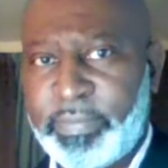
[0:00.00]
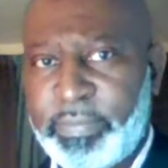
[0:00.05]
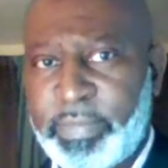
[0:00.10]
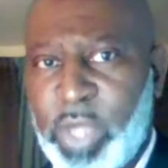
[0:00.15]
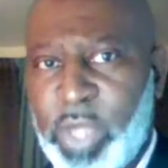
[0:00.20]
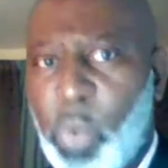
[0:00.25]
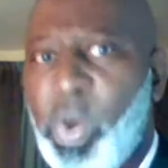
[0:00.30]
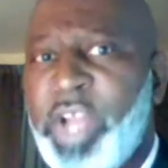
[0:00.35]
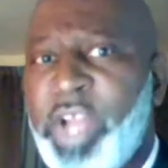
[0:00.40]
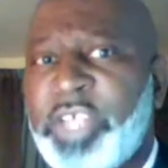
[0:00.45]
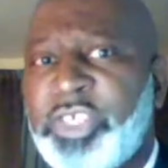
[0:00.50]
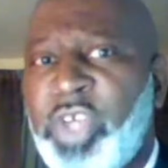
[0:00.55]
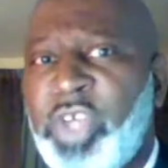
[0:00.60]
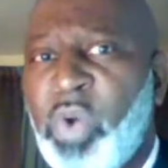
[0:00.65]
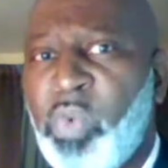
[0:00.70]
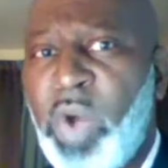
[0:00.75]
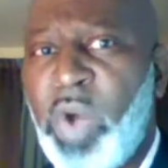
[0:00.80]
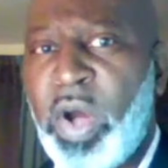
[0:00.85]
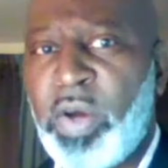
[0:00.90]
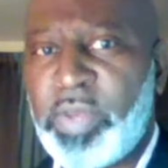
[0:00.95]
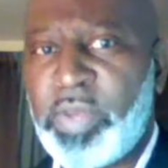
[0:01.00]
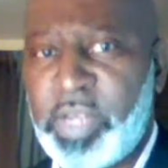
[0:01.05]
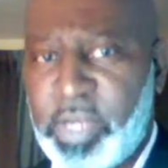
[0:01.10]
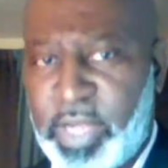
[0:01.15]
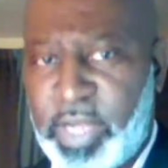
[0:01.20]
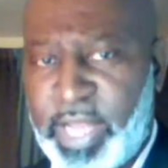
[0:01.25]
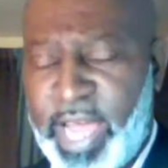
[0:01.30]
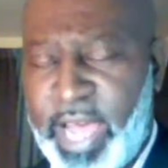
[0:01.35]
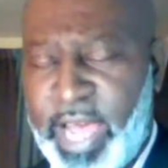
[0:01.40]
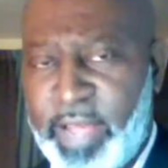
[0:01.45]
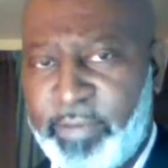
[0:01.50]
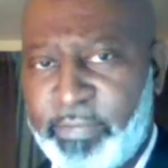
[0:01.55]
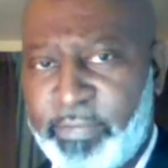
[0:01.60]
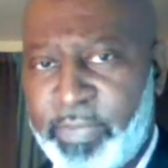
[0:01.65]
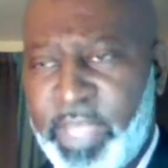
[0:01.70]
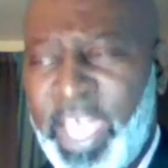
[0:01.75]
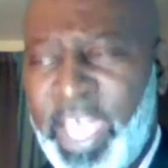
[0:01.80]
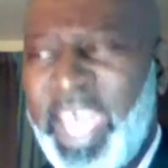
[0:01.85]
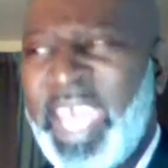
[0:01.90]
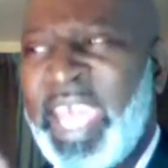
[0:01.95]
What is your role in her life?
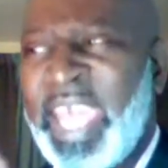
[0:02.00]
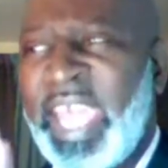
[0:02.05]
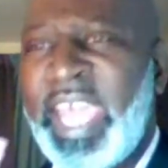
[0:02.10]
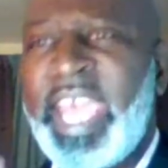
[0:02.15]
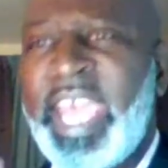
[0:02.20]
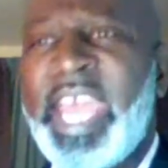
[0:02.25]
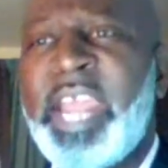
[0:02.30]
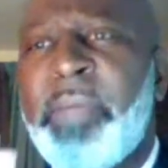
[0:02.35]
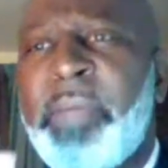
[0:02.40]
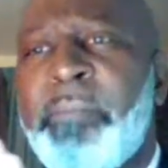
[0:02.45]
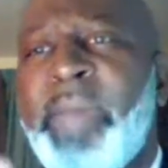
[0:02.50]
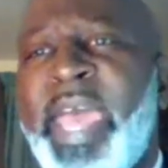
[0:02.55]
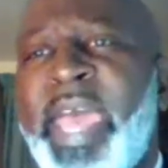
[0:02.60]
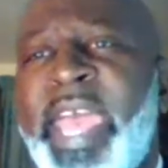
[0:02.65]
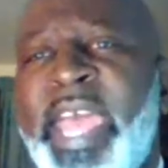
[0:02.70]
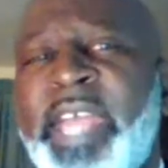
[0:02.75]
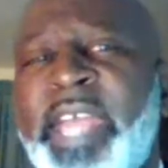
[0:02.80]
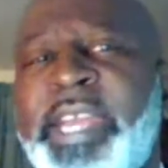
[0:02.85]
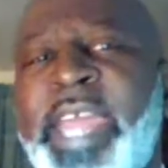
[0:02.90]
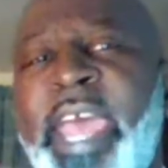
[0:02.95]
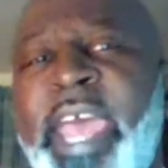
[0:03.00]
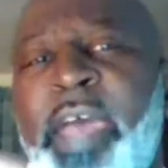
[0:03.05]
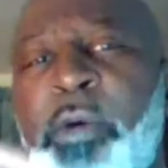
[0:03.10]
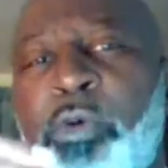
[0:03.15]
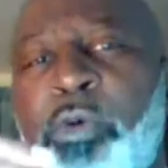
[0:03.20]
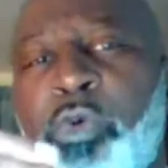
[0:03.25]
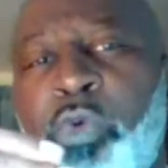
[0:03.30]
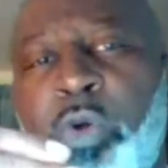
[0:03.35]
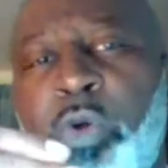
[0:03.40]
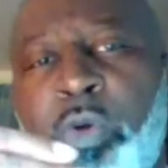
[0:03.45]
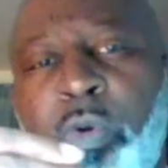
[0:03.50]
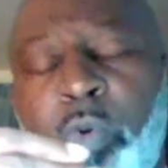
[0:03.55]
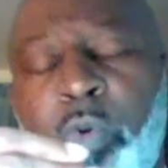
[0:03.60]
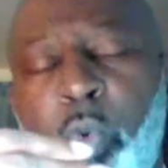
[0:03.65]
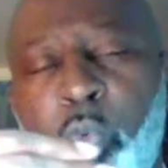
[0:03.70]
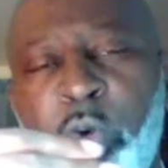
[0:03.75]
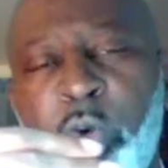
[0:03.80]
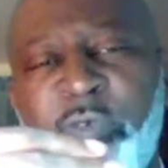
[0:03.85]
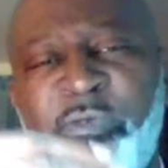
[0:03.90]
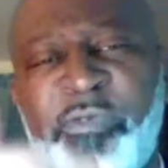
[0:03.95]
Any man that
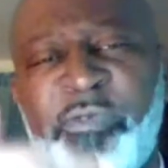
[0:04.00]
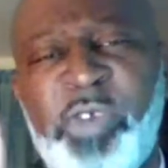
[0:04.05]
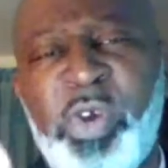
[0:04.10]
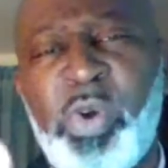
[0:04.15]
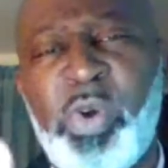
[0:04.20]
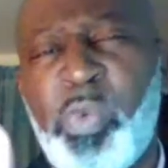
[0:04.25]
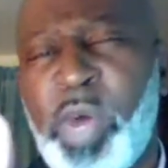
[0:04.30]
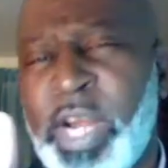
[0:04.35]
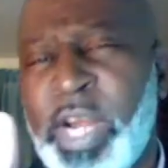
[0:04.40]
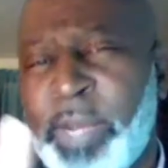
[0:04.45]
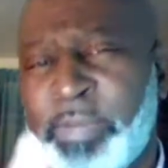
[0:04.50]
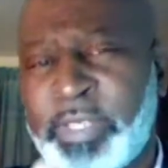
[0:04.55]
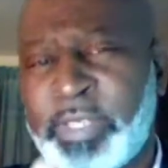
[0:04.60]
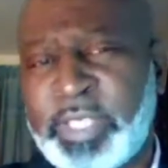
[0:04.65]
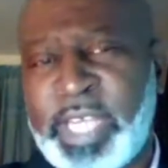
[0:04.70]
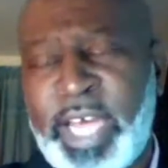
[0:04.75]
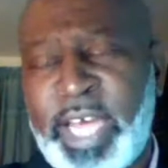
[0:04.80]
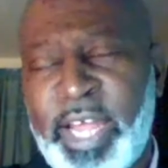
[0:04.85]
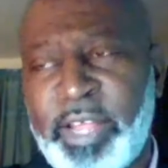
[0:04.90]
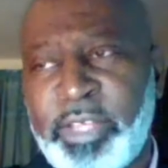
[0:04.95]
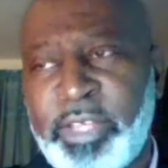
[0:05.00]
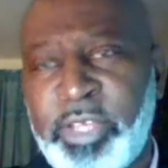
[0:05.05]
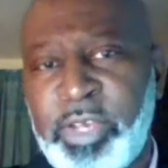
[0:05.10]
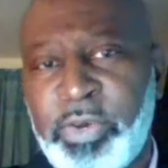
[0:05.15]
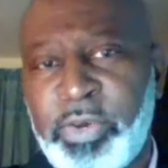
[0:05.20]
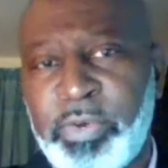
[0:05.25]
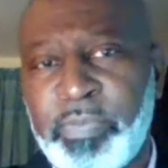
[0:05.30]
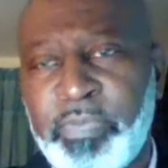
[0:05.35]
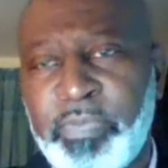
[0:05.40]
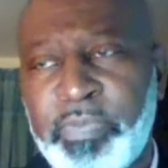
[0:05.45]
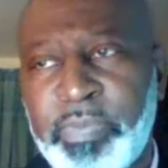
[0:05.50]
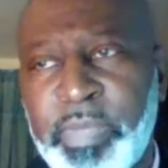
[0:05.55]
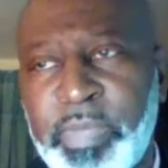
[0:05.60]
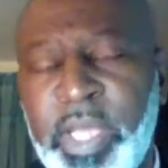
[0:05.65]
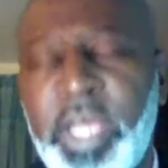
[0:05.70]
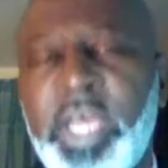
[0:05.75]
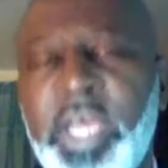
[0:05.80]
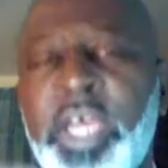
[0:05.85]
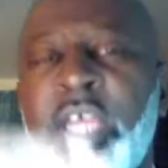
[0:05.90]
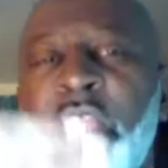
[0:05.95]
refute what I'm telling you,
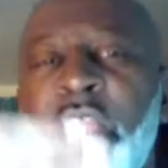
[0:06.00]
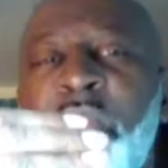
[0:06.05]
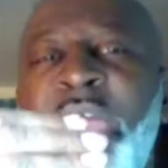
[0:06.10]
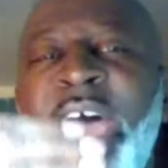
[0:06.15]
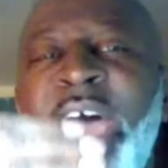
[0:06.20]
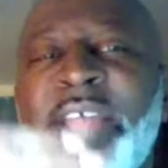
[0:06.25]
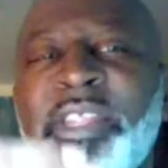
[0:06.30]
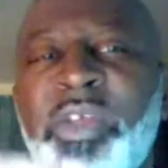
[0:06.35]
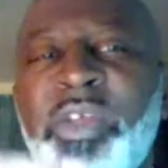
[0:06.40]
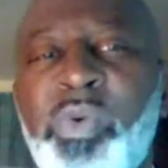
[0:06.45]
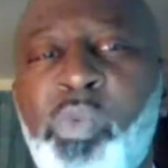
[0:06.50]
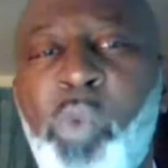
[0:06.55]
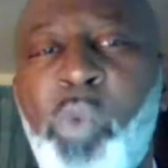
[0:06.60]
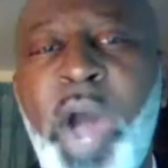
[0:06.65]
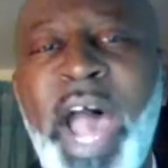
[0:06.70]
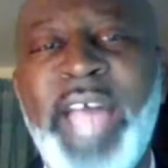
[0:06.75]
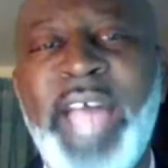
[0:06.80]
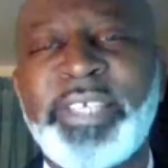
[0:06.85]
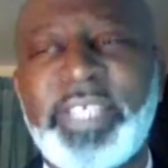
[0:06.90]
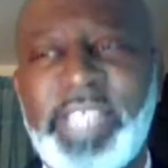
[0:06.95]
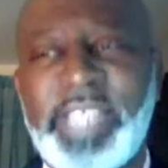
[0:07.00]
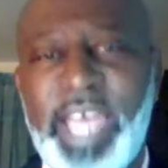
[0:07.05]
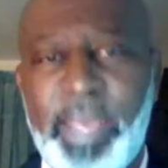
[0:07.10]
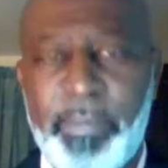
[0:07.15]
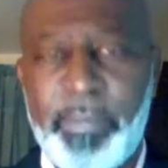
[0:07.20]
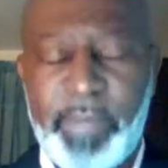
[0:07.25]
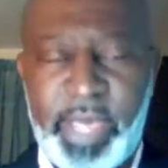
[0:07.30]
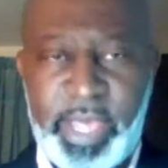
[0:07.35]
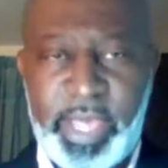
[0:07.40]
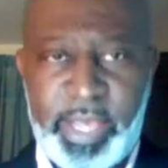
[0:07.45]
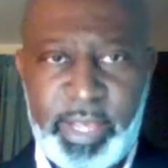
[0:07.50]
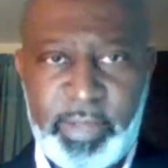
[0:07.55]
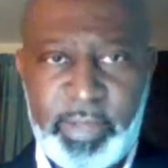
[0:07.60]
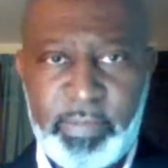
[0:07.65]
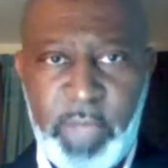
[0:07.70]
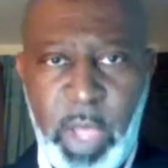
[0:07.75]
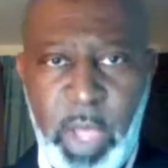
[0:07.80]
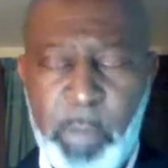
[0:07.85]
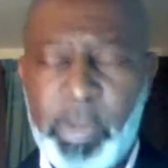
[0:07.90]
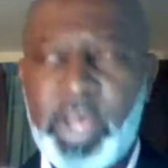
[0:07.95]
you have to watch that man
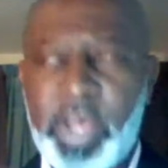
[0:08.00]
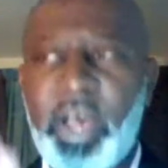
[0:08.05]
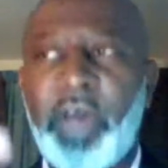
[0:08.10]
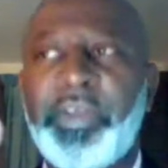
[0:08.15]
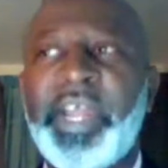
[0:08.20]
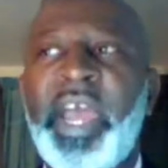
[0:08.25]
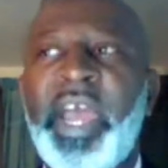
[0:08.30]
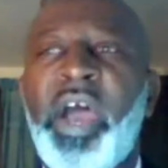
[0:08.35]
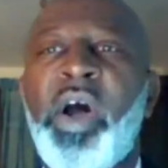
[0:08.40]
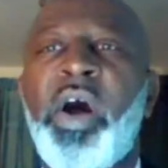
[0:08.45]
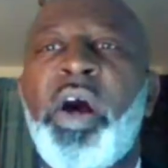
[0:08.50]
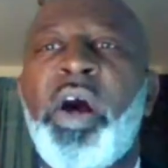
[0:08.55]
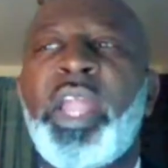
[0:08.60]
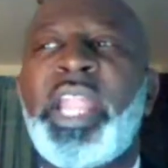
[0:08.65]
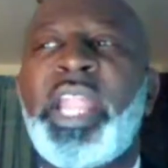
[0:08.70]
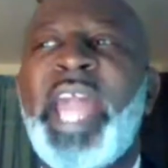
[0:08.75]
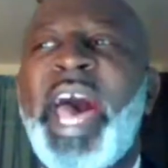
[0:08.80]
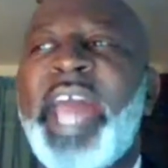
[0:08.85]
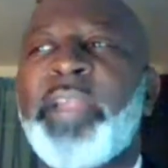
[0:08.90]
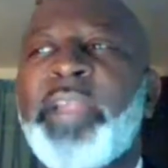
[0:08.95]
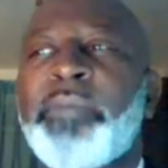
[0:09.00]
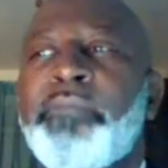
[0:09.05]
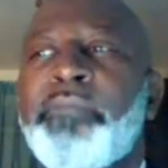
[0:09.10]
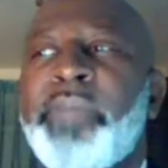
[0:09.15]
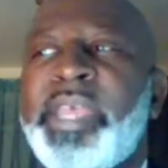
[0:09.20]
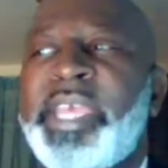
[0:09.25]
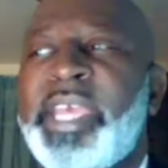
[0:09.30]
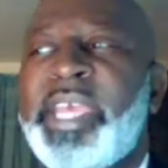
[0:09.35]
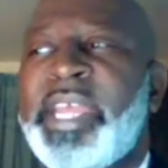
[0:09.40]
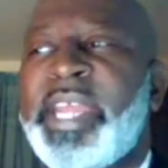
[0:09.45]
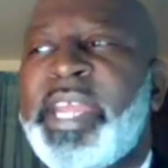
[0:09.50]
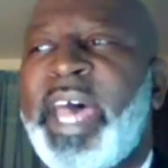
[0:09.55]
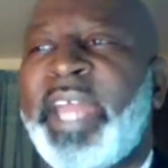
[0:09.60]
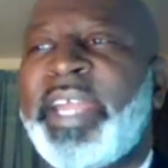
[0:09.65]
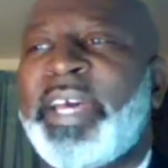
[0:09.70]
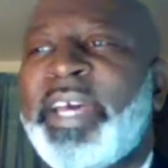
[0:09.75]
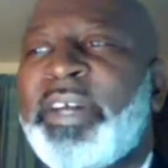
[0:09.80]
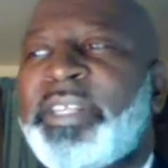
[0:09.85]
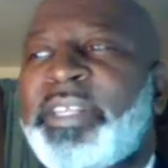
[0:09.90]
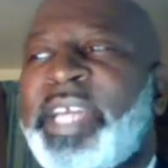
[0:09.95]
because there are a lot of men out
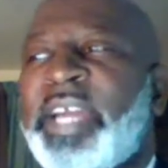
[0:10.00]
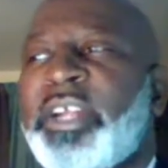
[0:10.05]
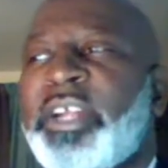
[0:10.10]
there that